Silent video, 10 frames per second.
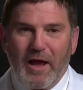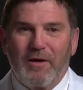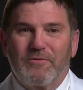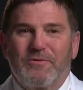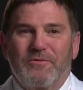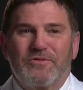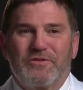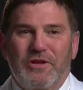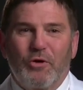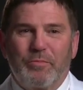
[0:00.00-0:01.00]
have
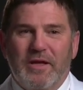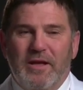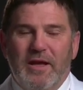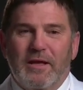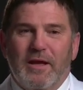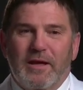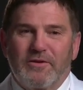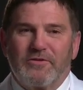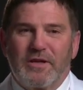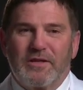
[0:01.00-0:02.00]
COPD like
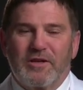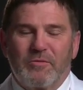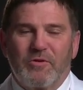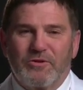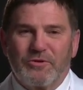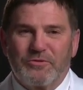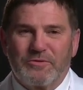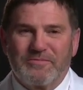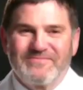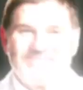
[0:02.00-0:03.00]
you see in the commercials.